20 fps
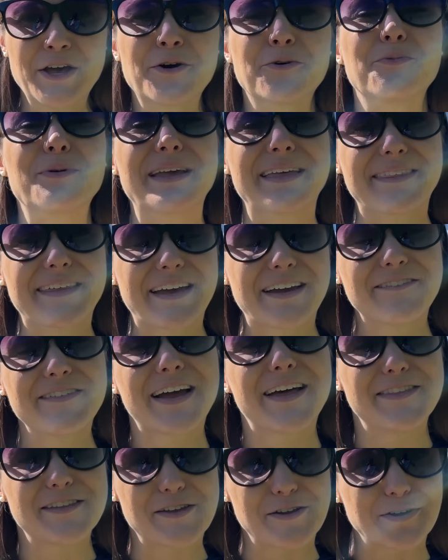We live
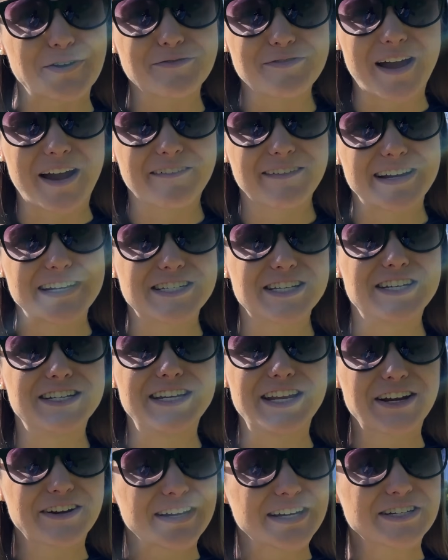in the Jungfrau region
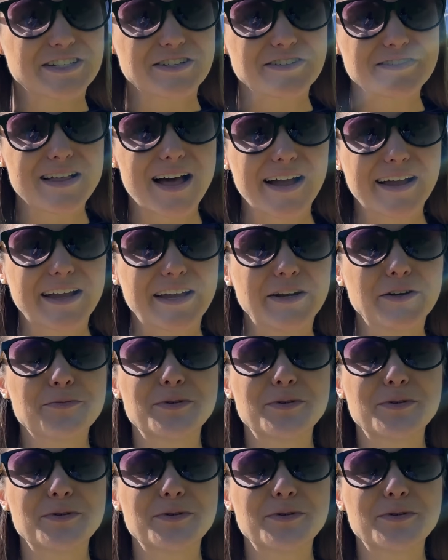near Interlaken,